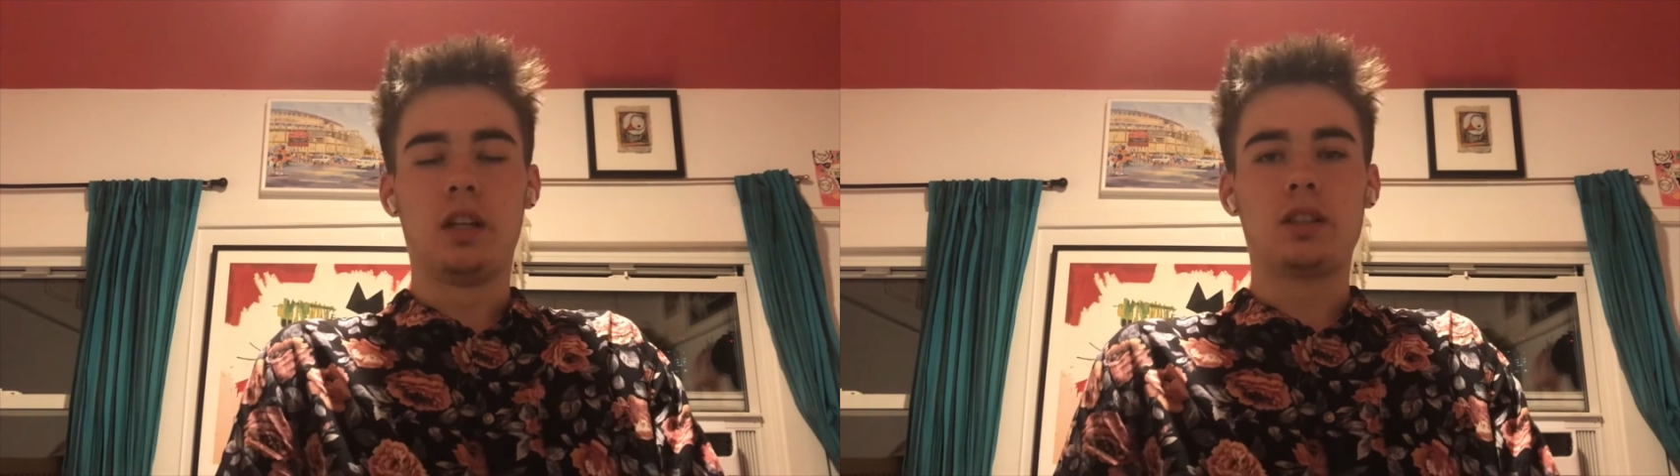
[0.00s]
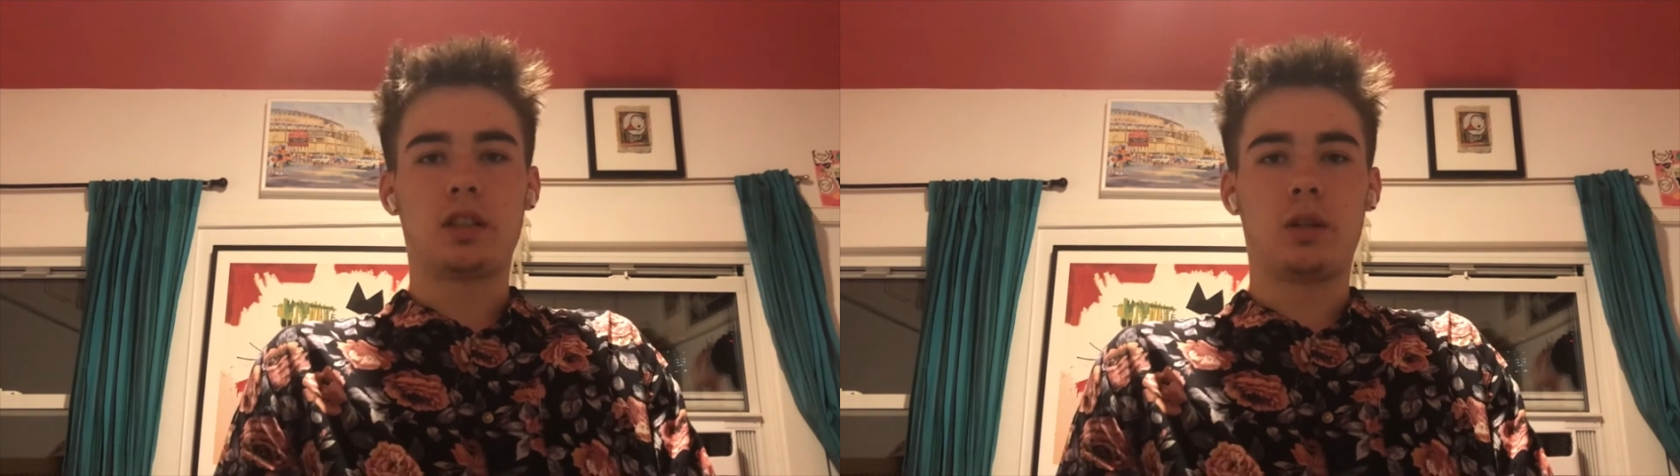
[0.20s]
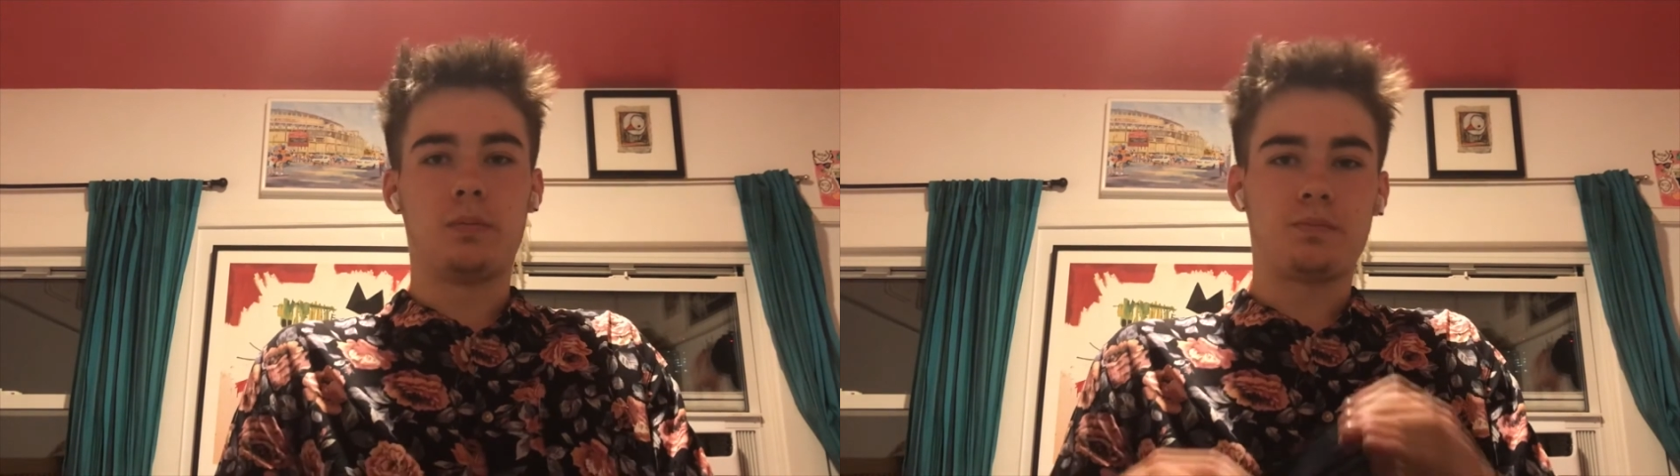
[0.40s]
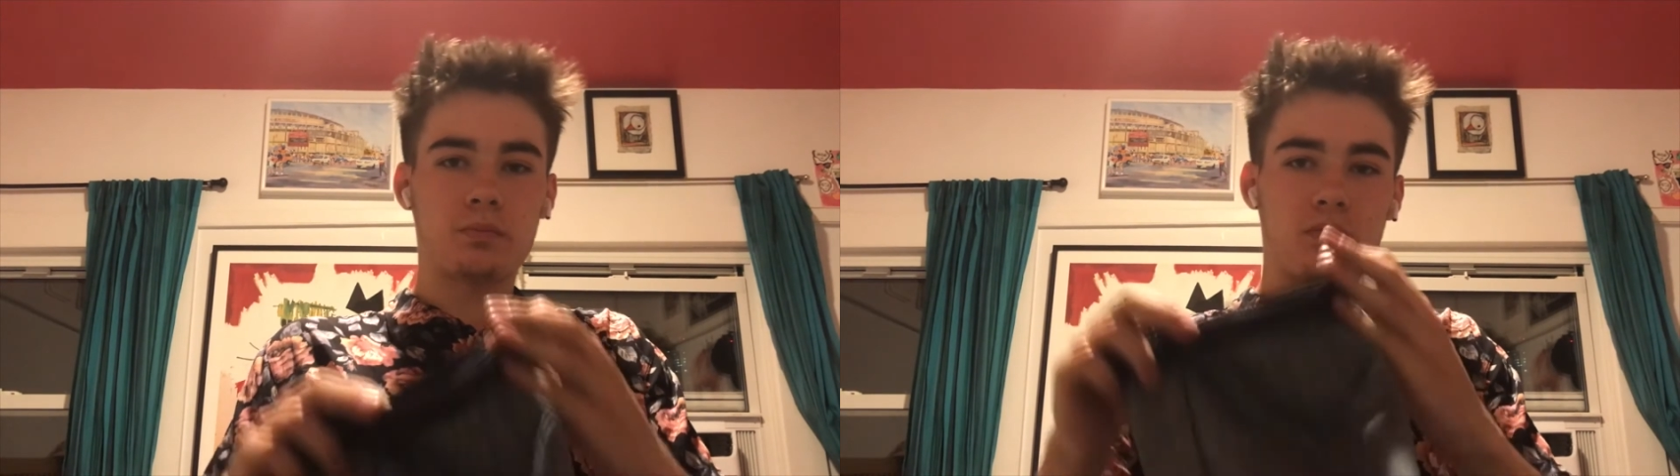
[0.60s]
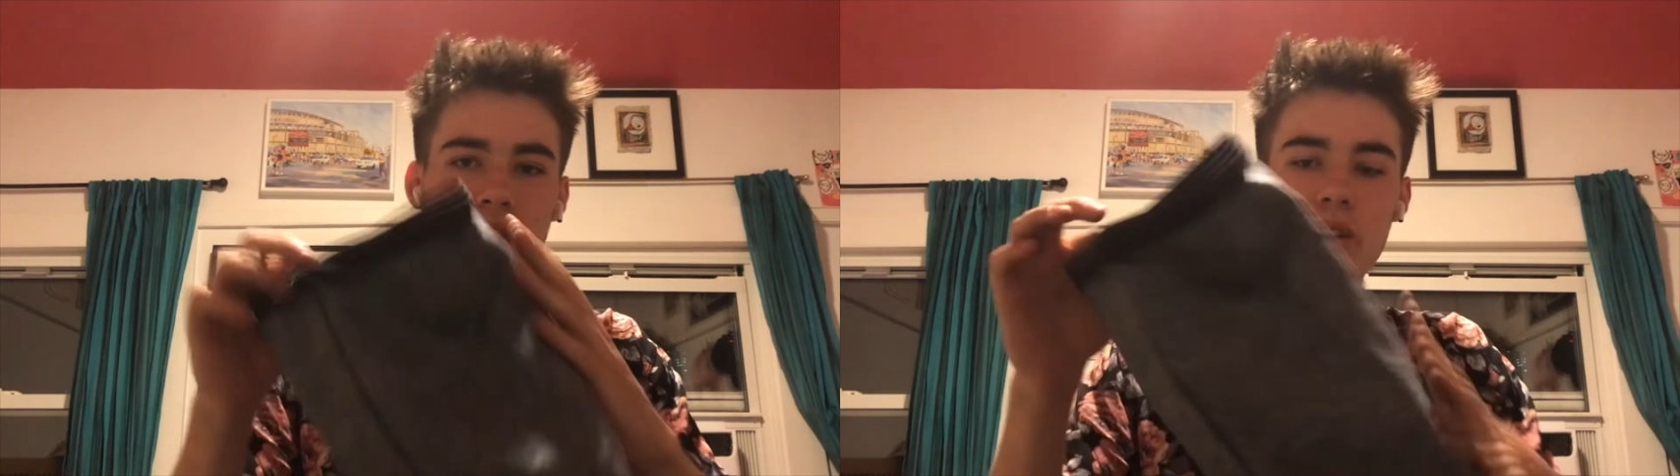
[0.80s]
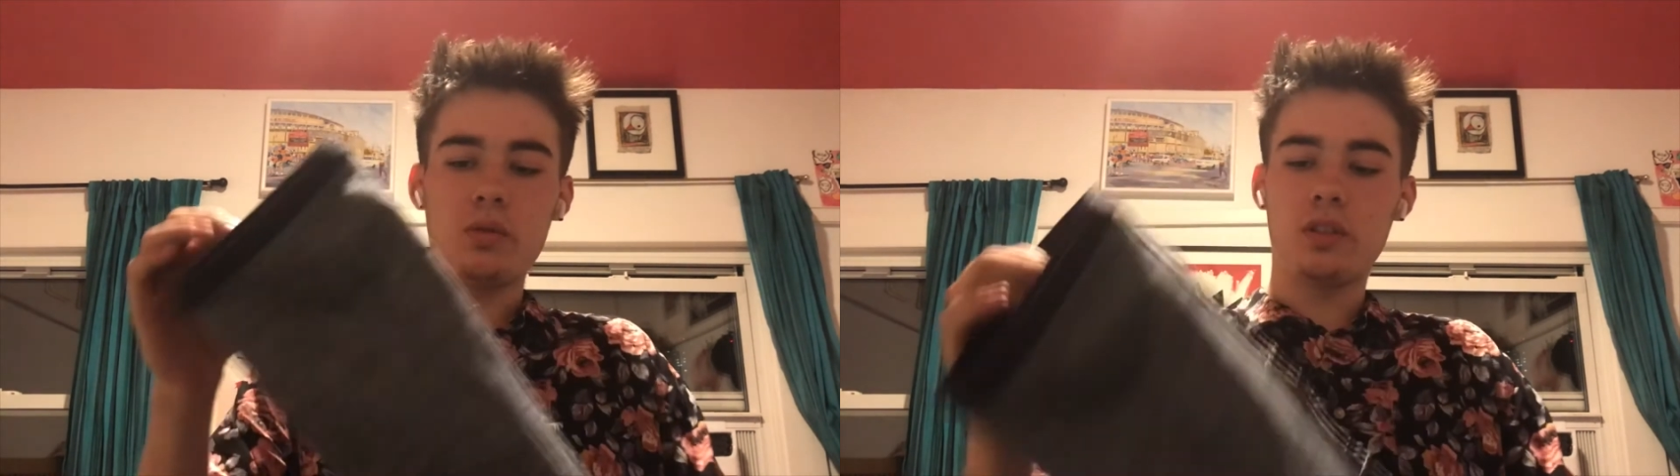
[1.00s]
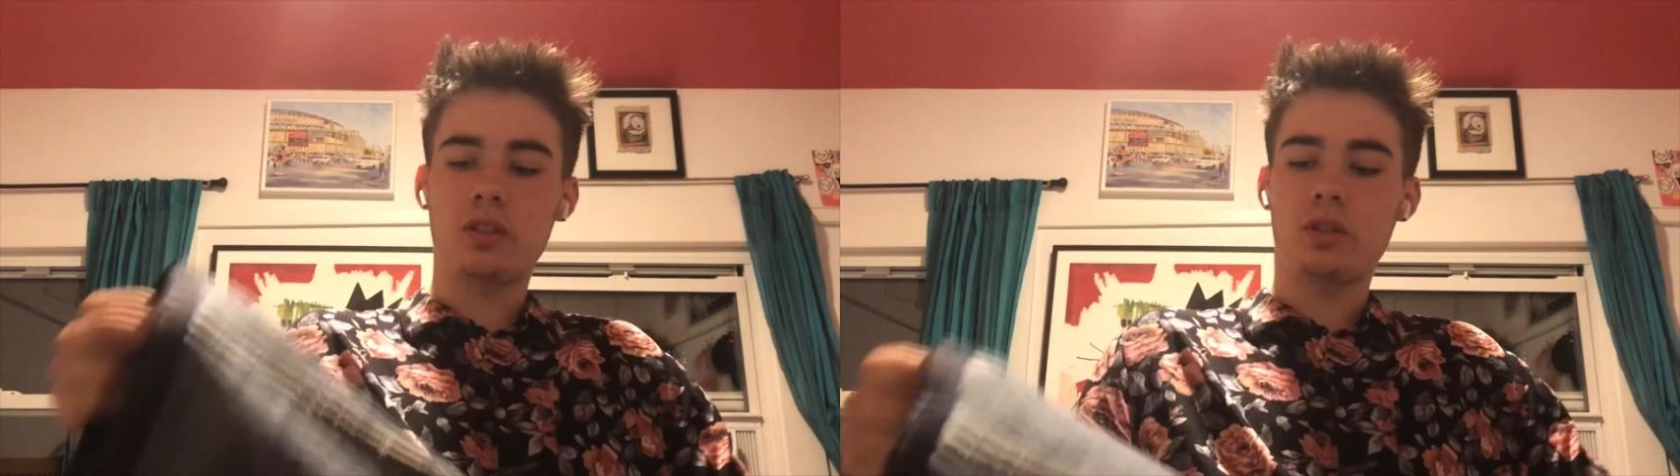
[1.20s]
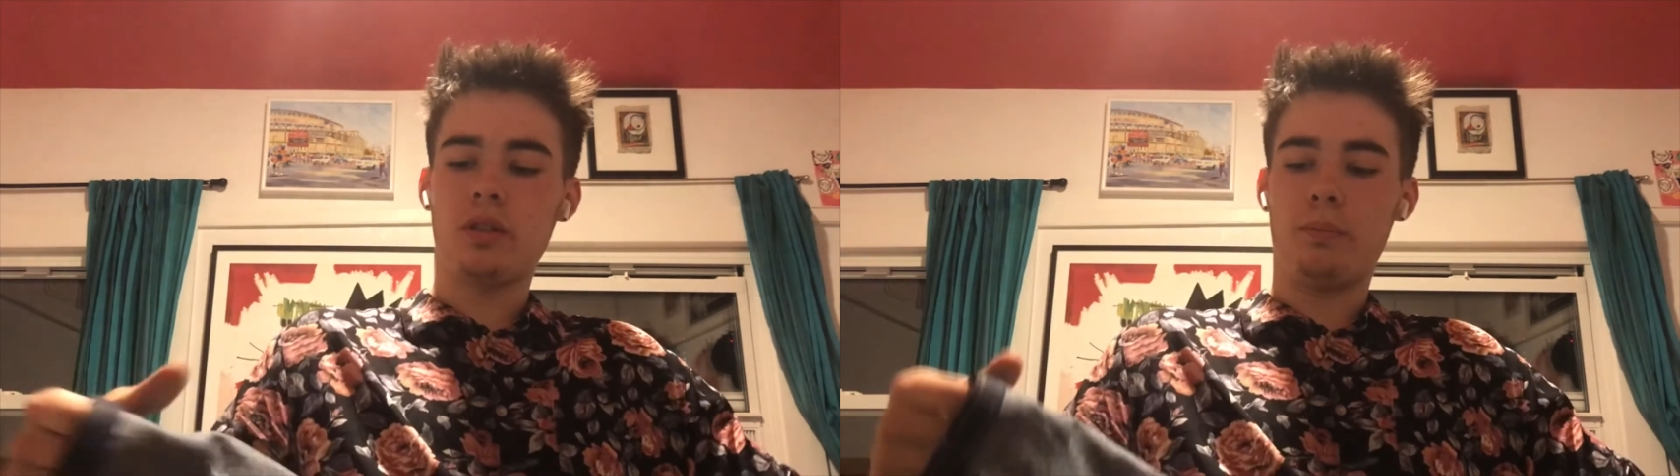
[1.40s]
So when you're
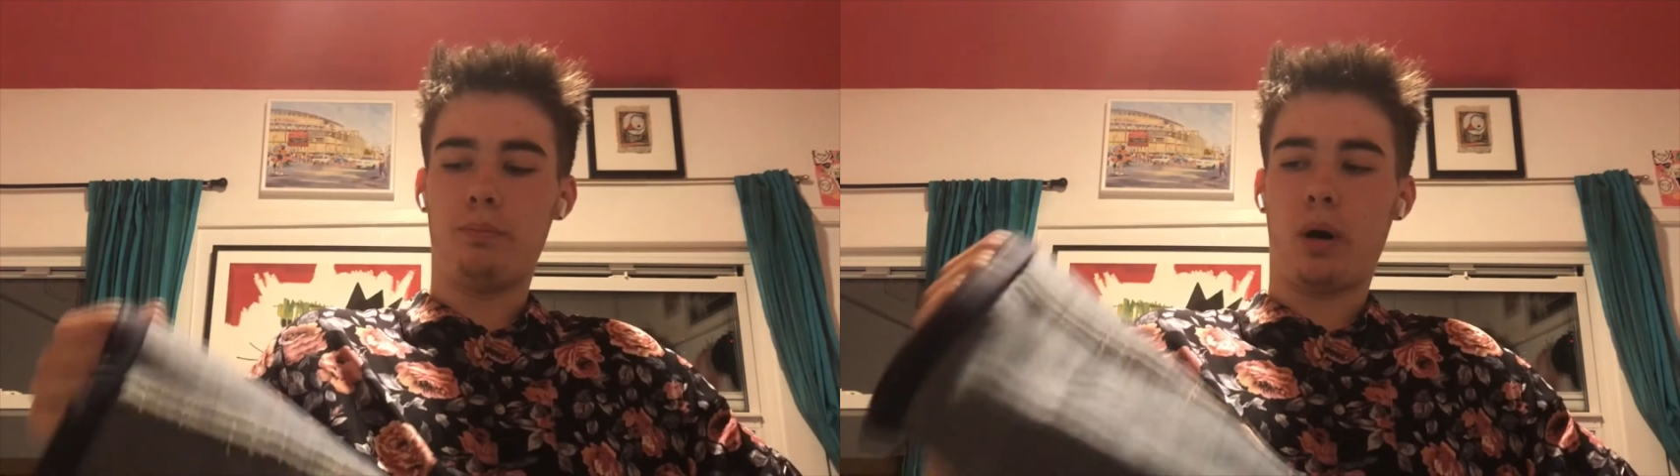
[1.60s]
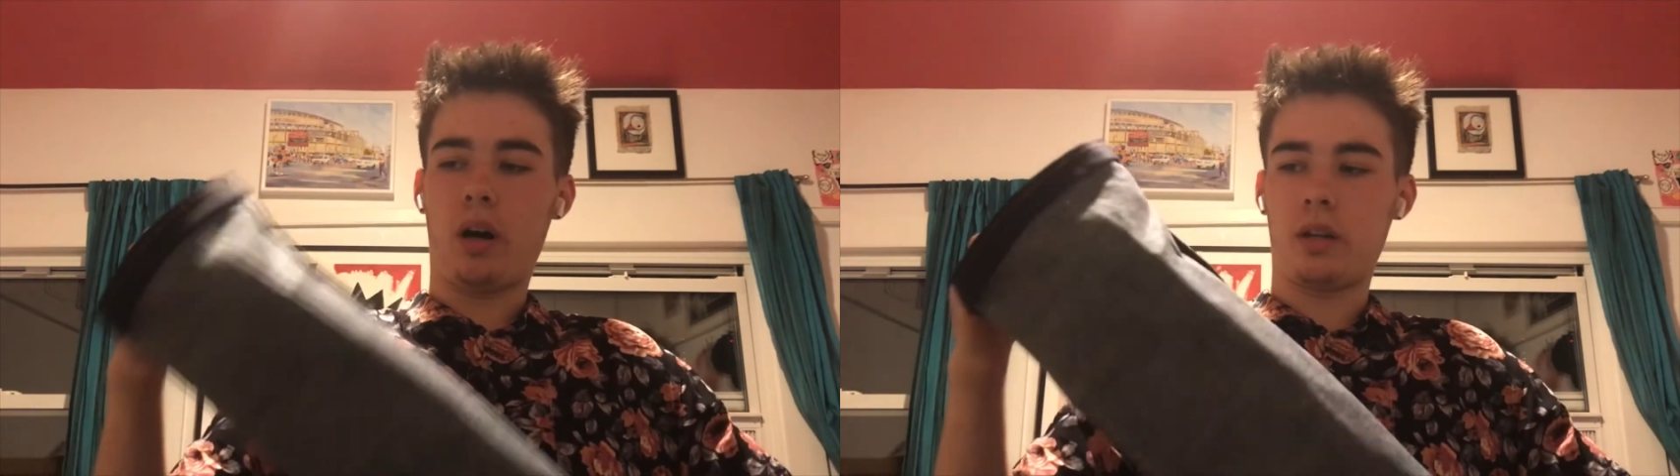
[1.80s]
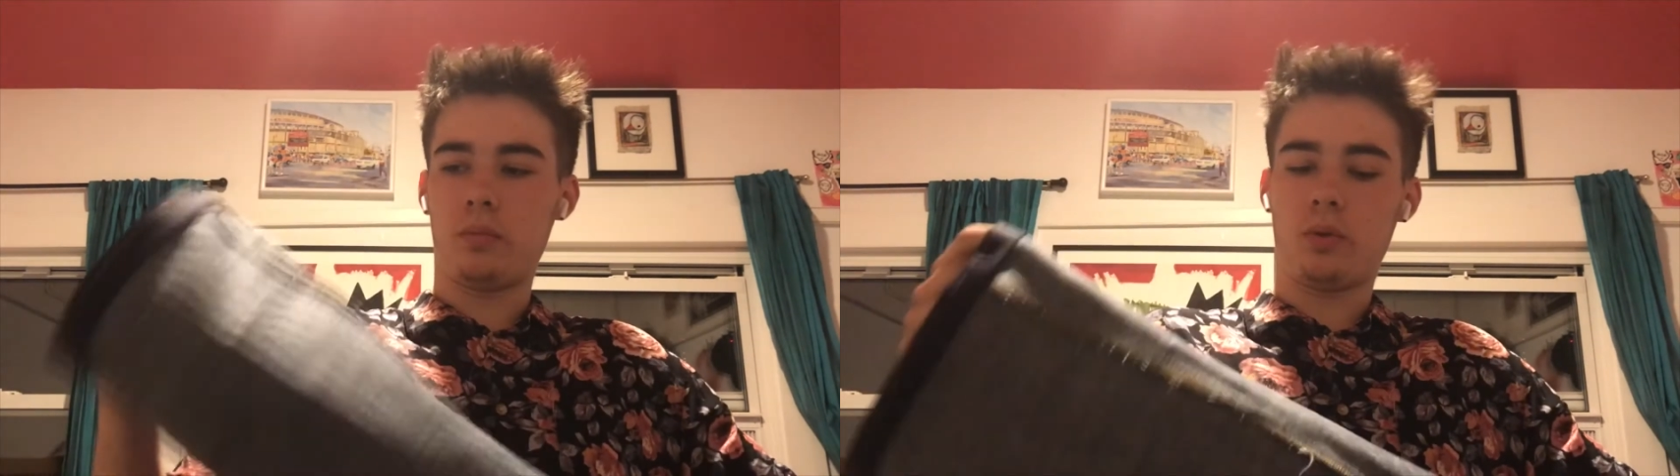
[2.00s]
sewing the bottom